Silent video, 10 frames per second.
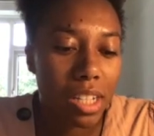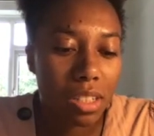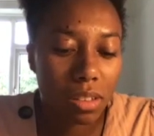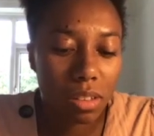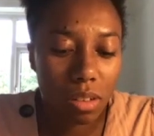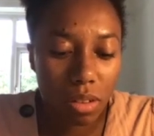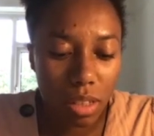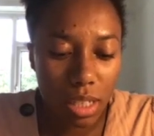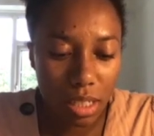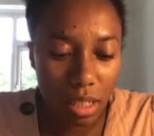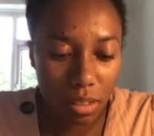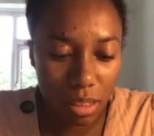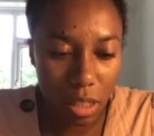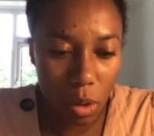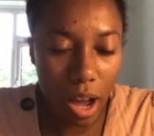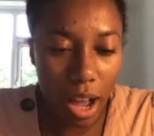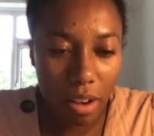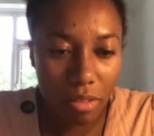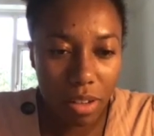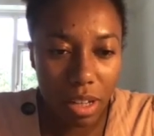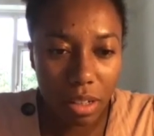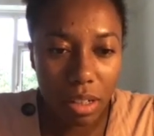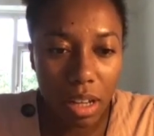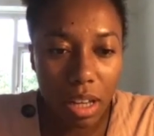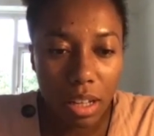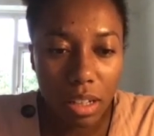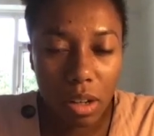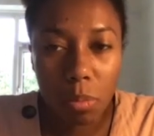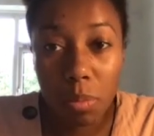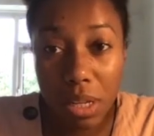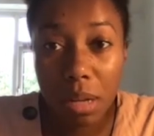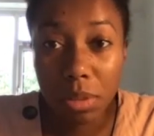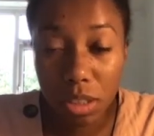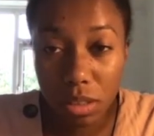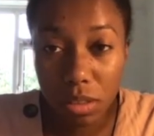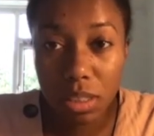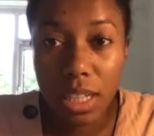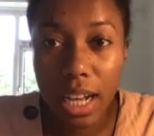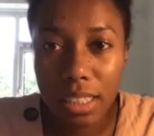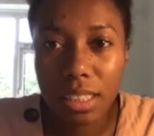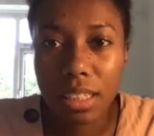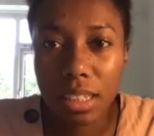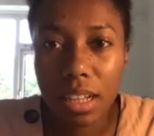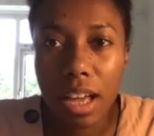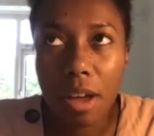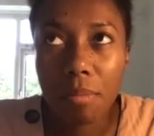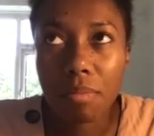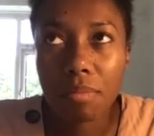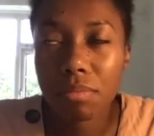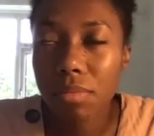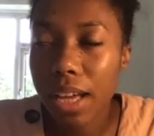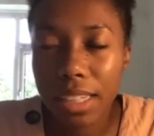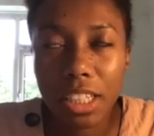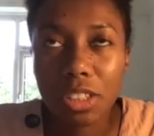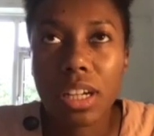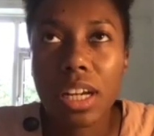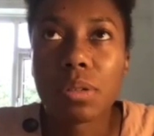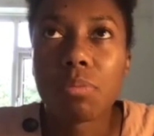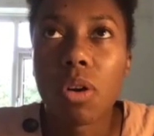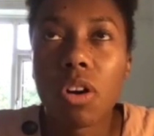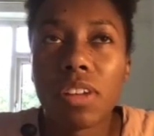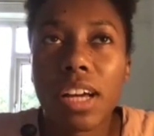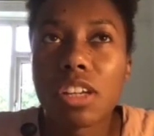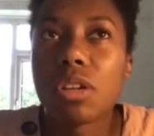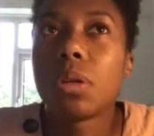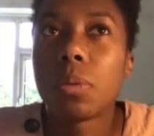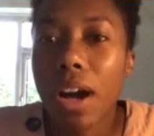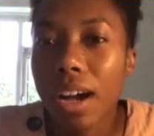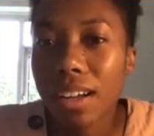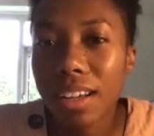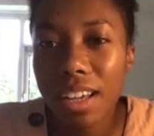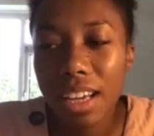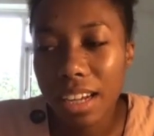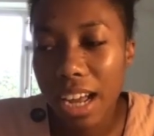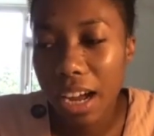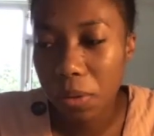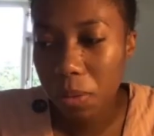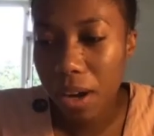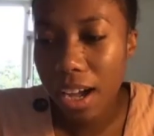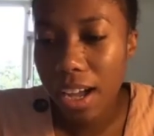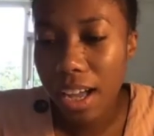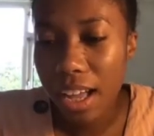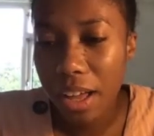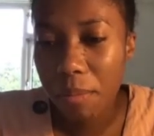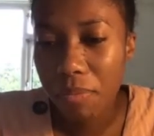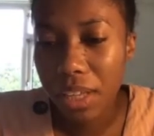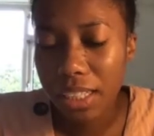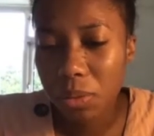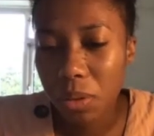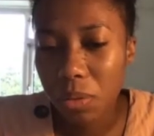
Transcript: on the skills that you have and, you know, being able to do the task and etc. It was more of like who you are and how you are. That's I